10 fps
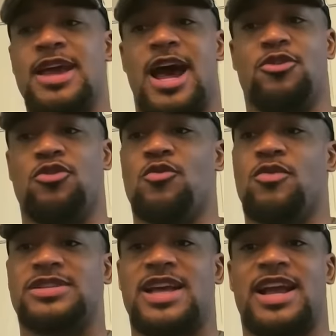I knew
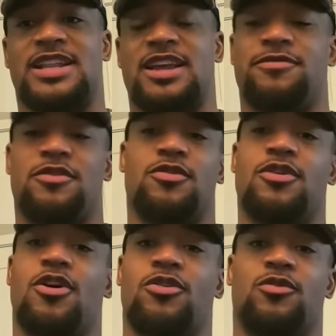once I got that phone
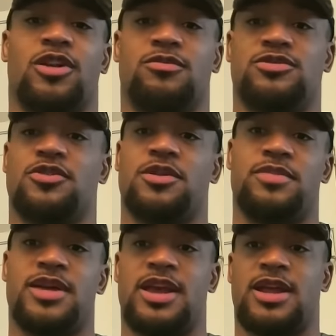call what it was going to be,